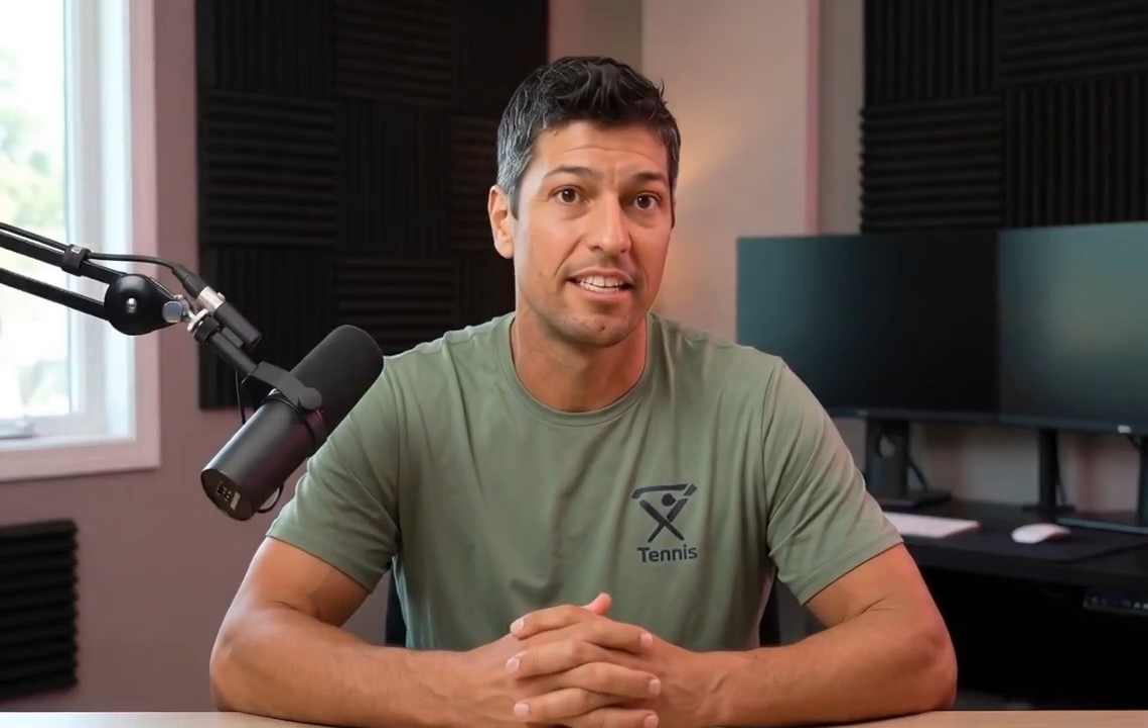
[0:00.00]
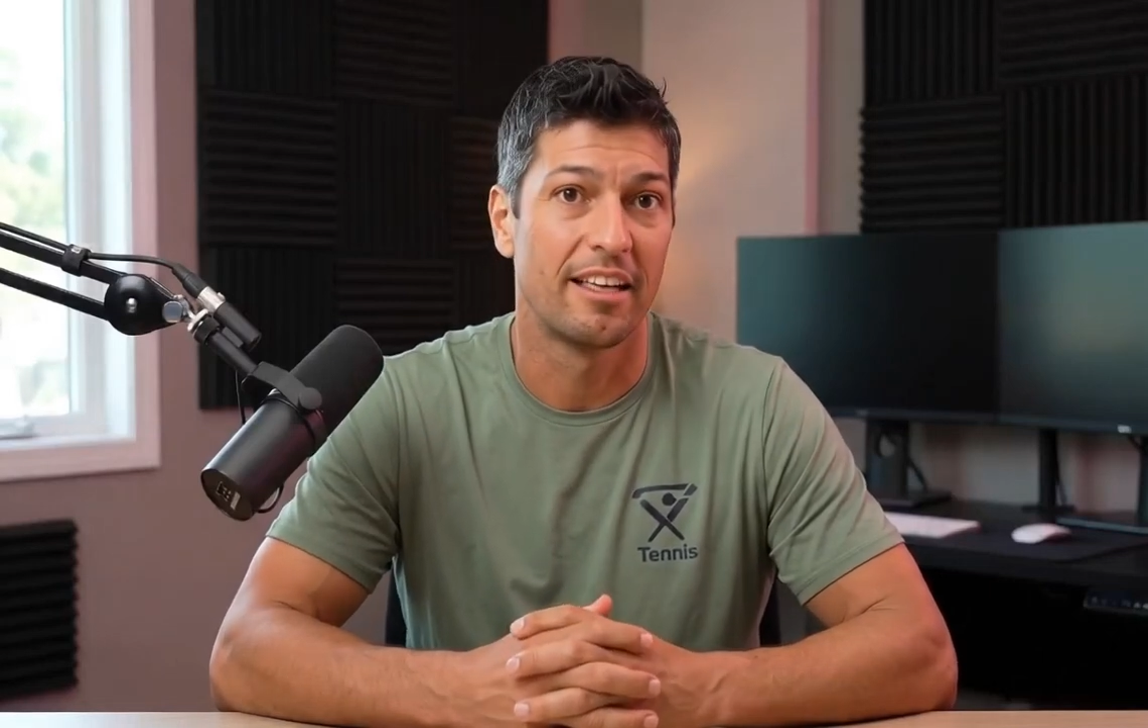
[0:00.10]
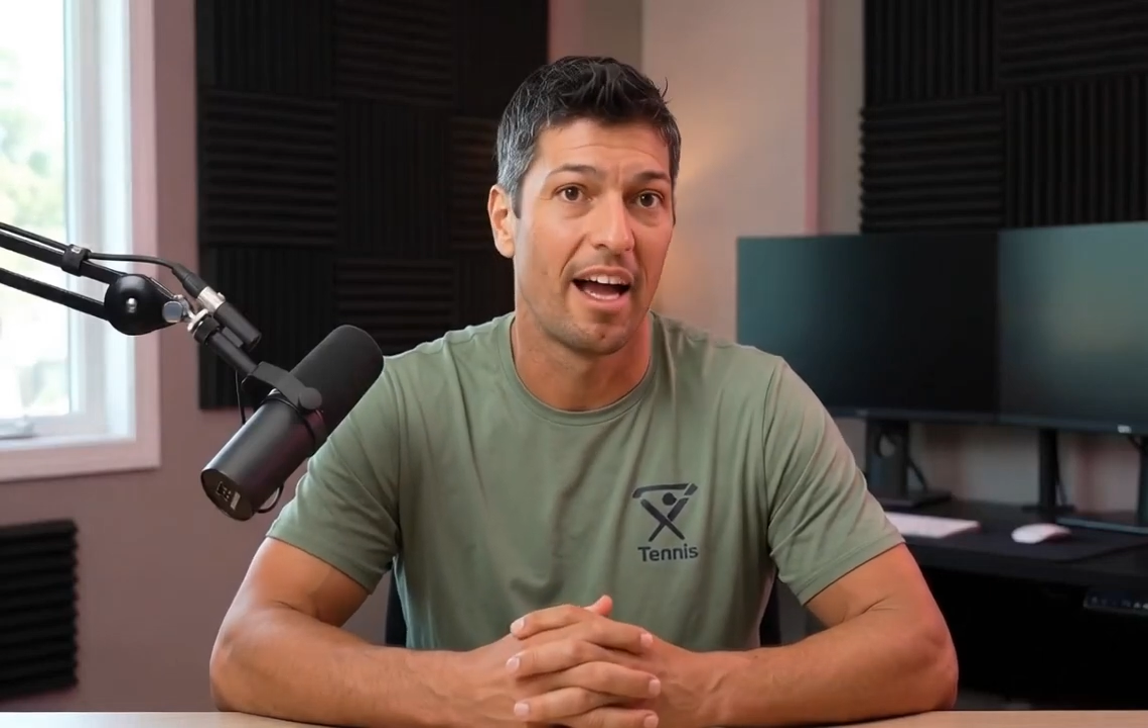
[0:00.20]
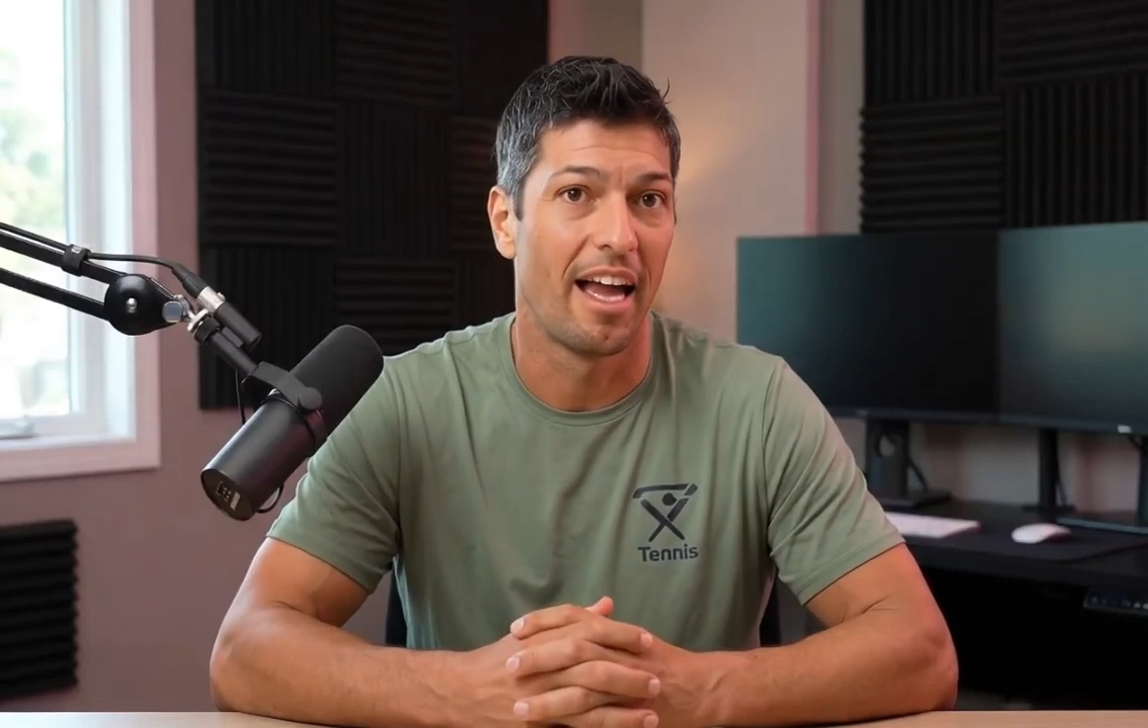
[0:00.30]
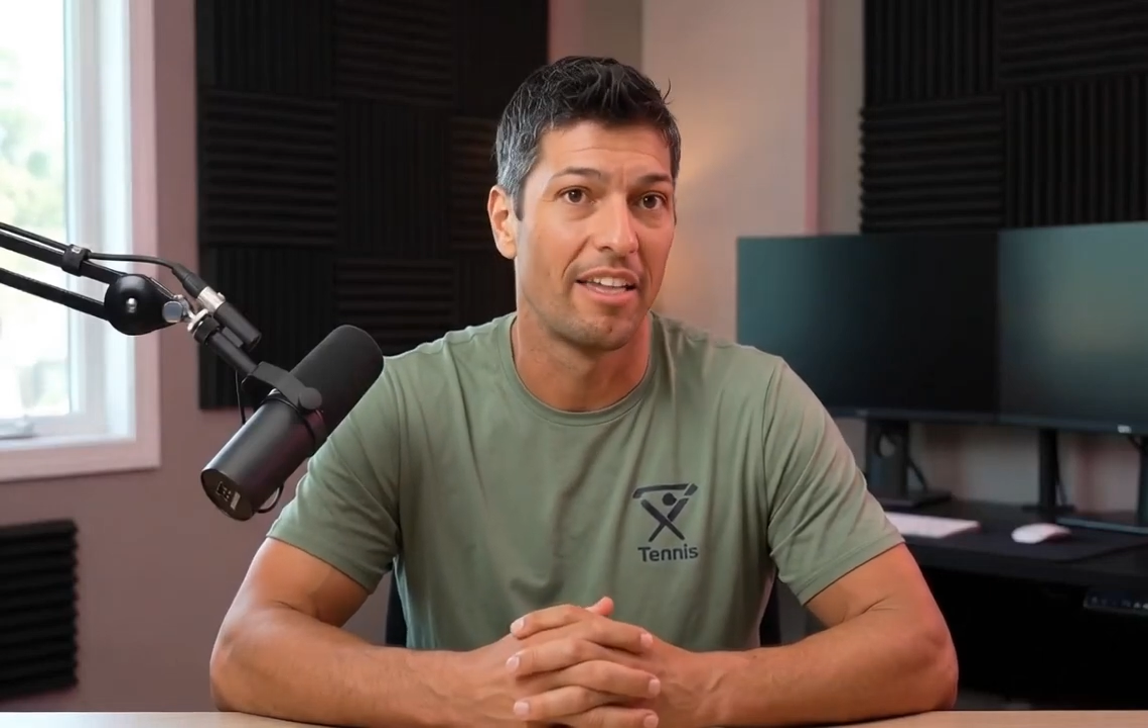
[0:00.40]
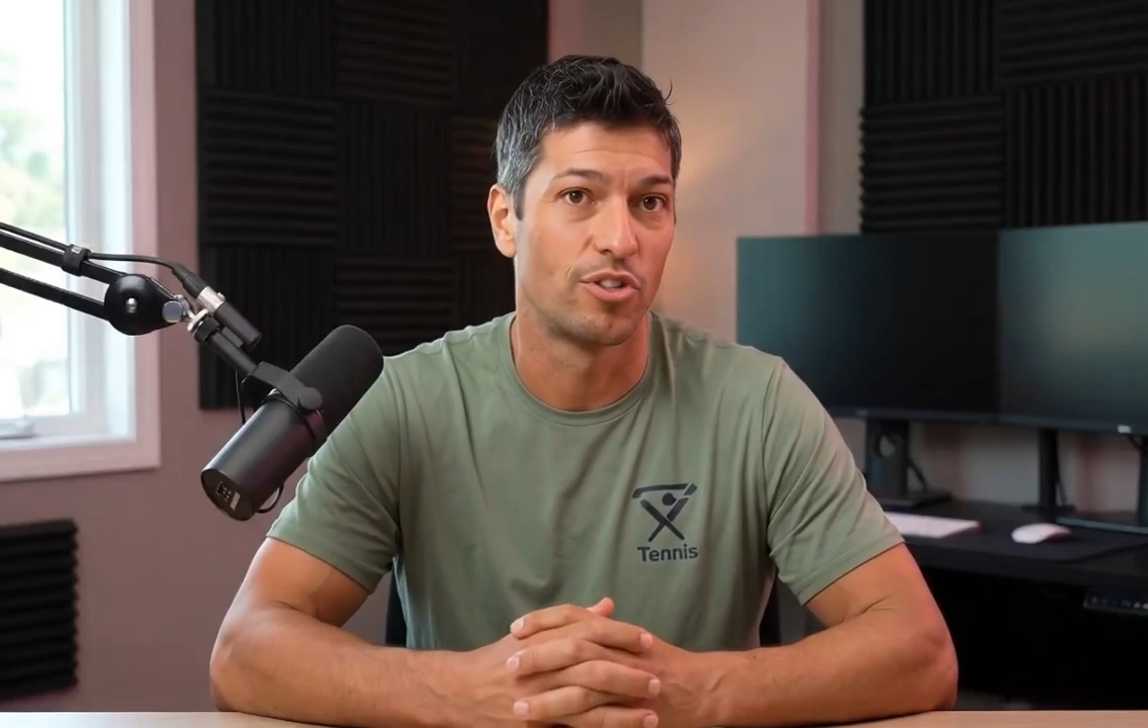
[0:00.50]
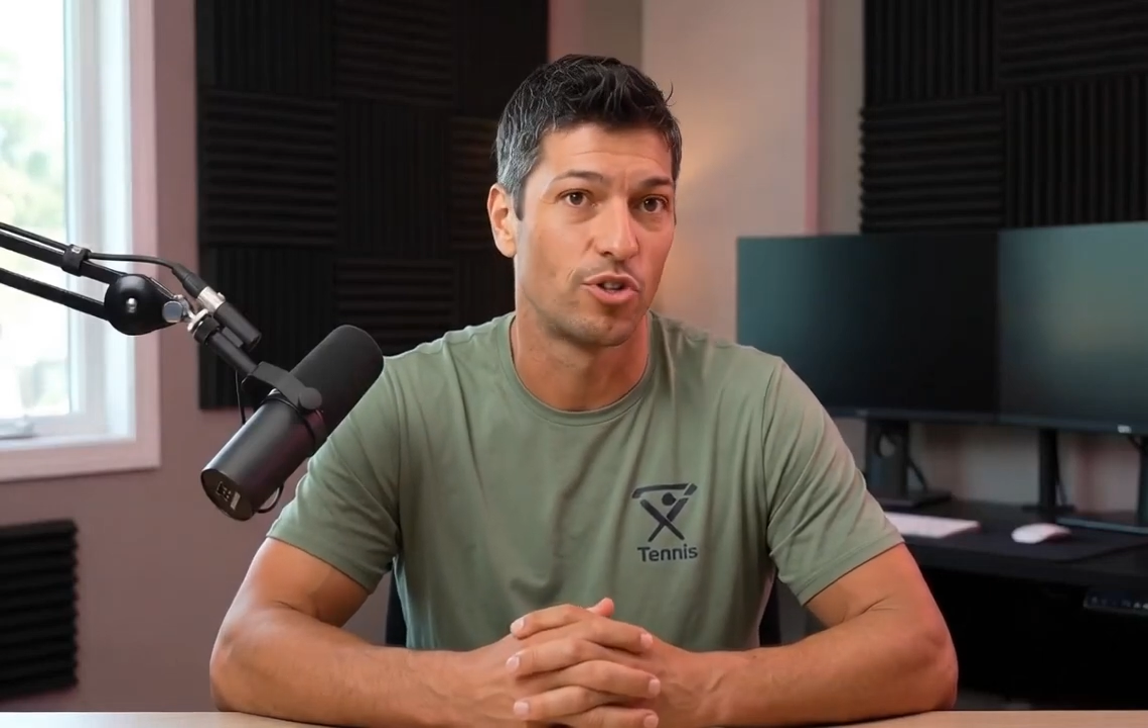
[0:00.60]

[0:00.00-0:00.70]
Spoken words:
behind the